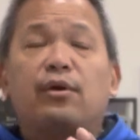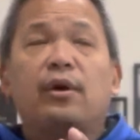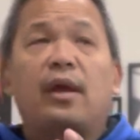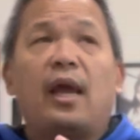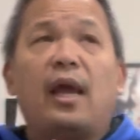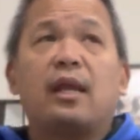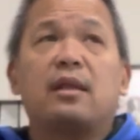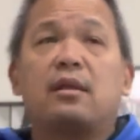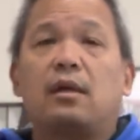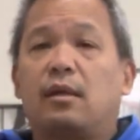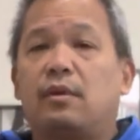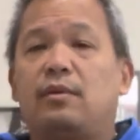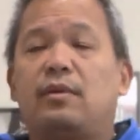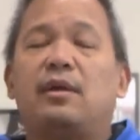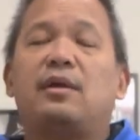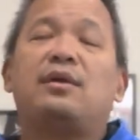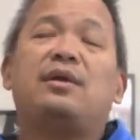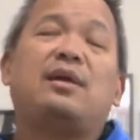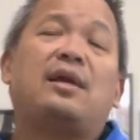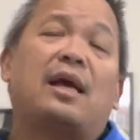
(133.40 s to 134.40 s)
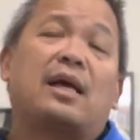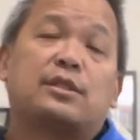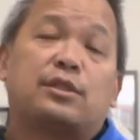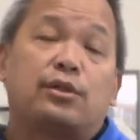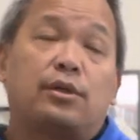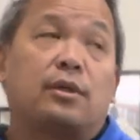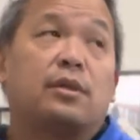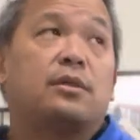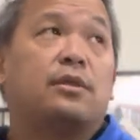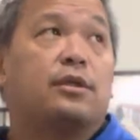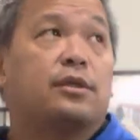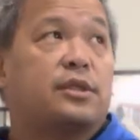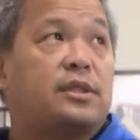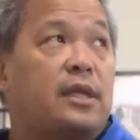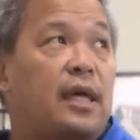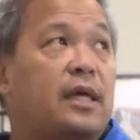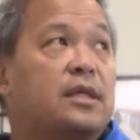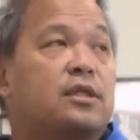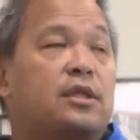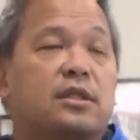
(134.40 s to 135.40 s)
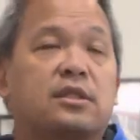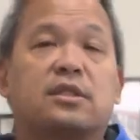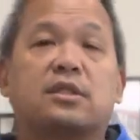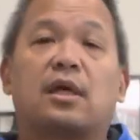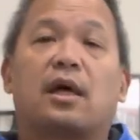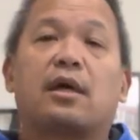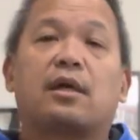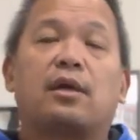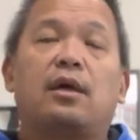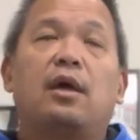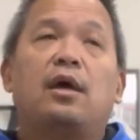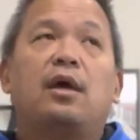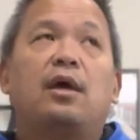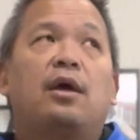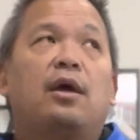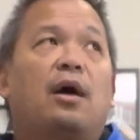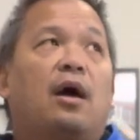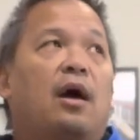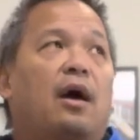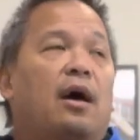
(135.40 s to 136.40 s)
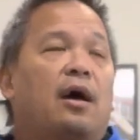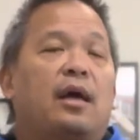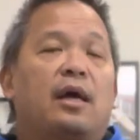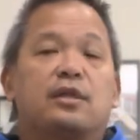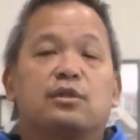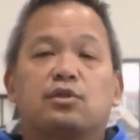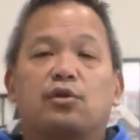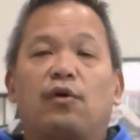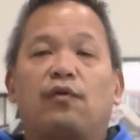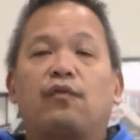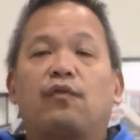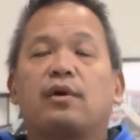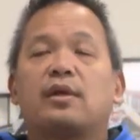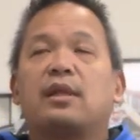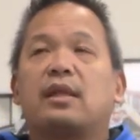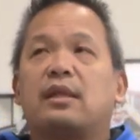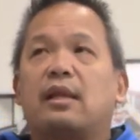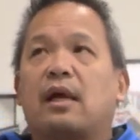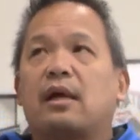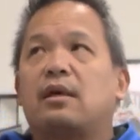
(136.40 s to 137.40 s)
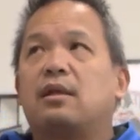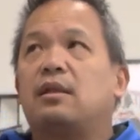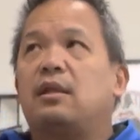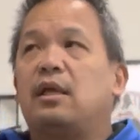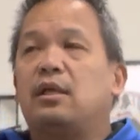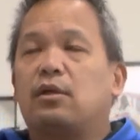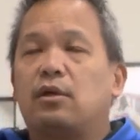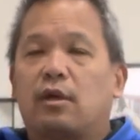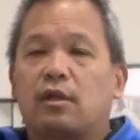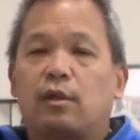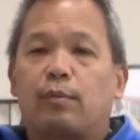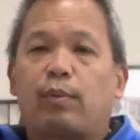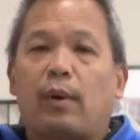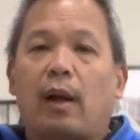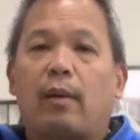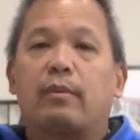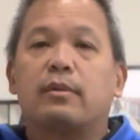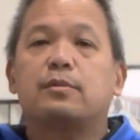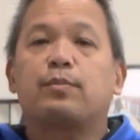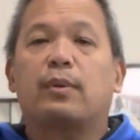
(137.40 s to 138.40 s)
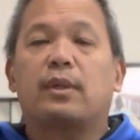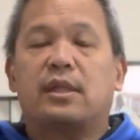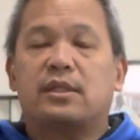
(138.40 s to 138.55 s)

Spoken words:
your hand, yes, your stance could suck and so forth, and that could lead to other problems, but